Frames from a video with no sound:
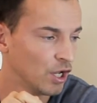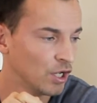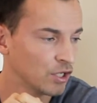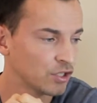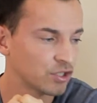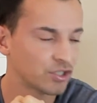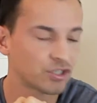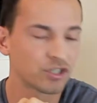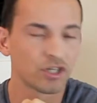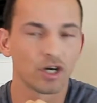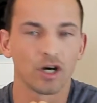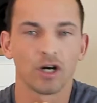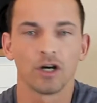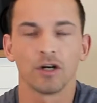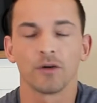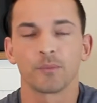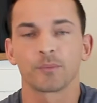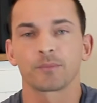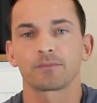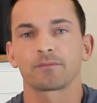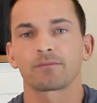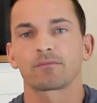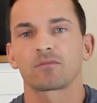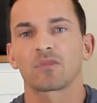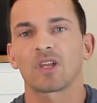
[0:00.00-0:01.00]

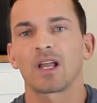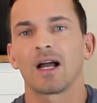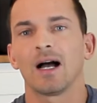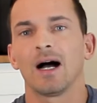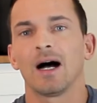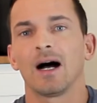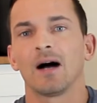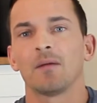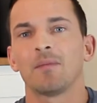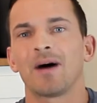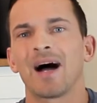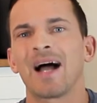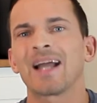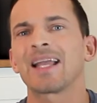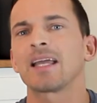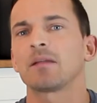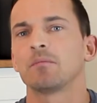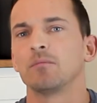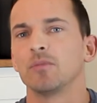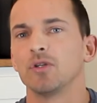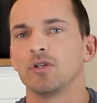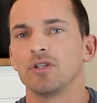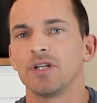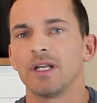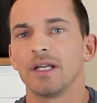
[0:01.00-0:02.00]
So um, I get
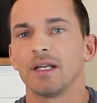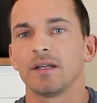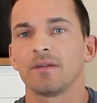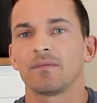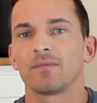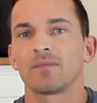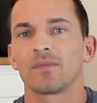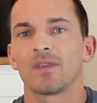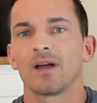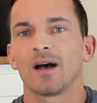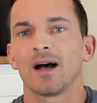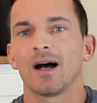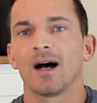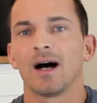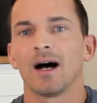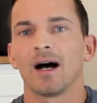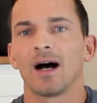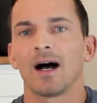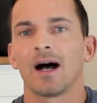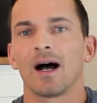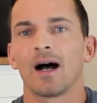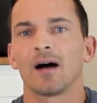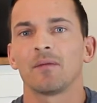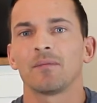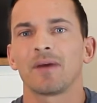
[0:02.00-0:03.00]
moody.
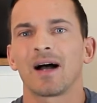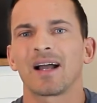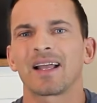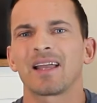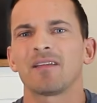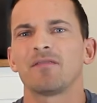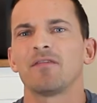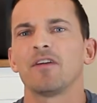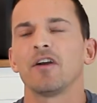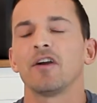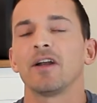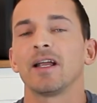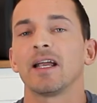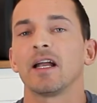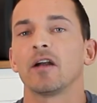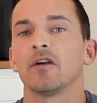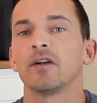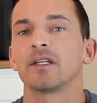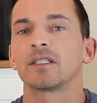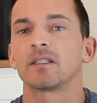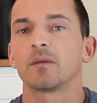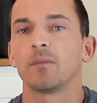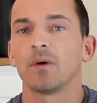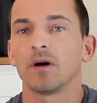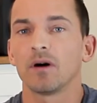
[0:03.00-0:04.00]
Um, I get very
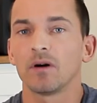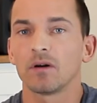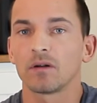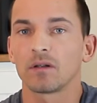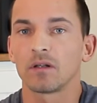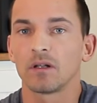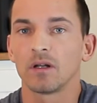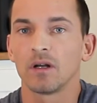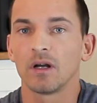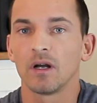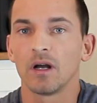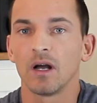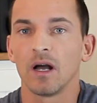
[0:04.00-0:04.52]
irritable.